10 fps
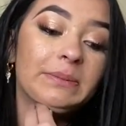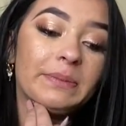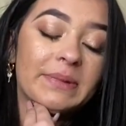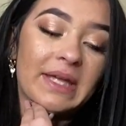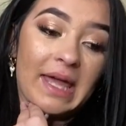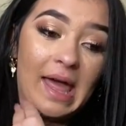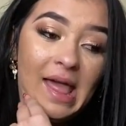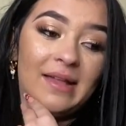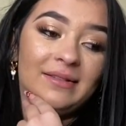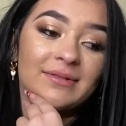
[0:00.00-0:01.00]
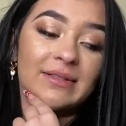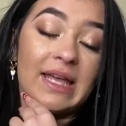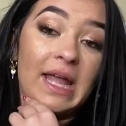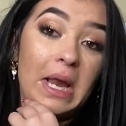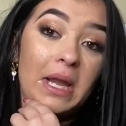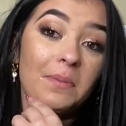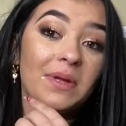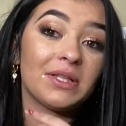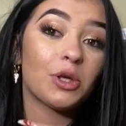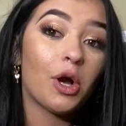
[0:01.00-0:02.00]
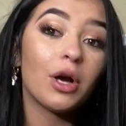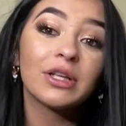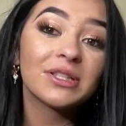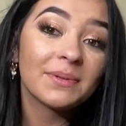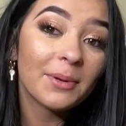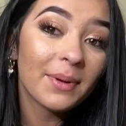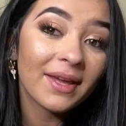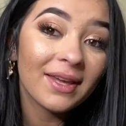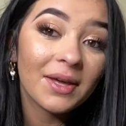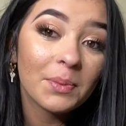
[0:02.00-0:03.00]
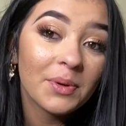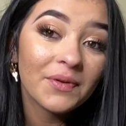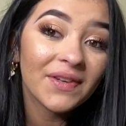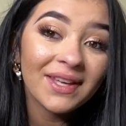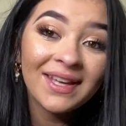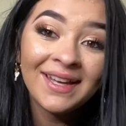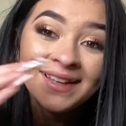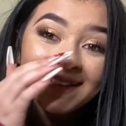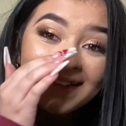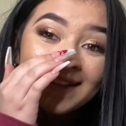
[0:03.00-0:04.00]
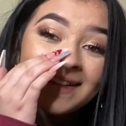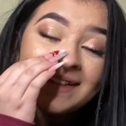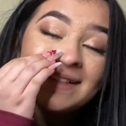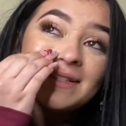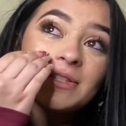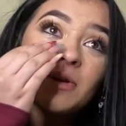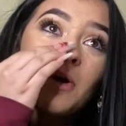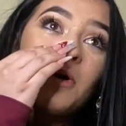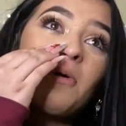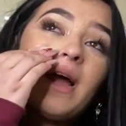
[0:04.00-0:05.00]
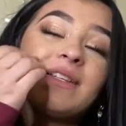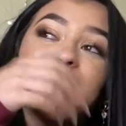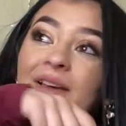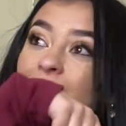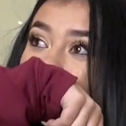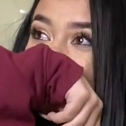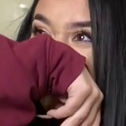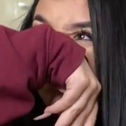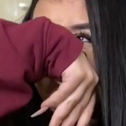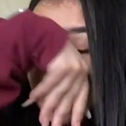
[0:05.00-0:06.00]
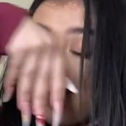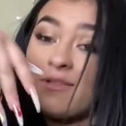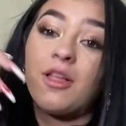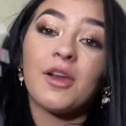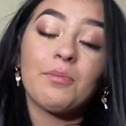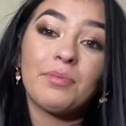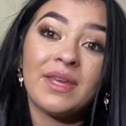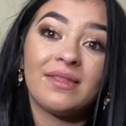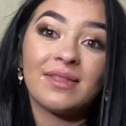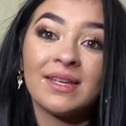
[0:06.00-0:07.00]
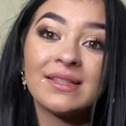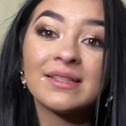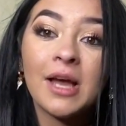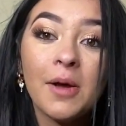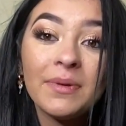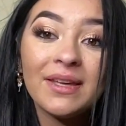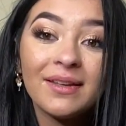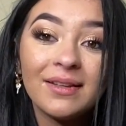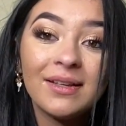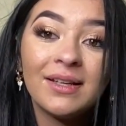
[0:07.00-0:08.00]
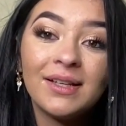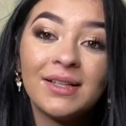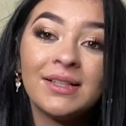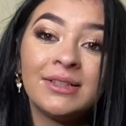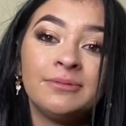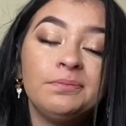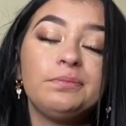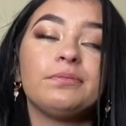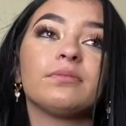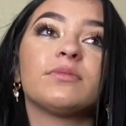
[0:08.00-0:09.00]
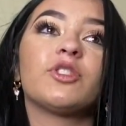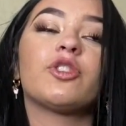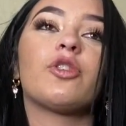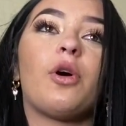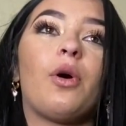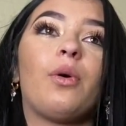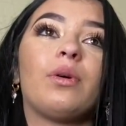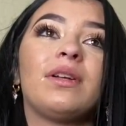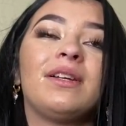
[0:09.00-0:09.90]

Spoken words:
But yeah, and I'm in talks about making a movie, so I definitely have a lot of big things coming, so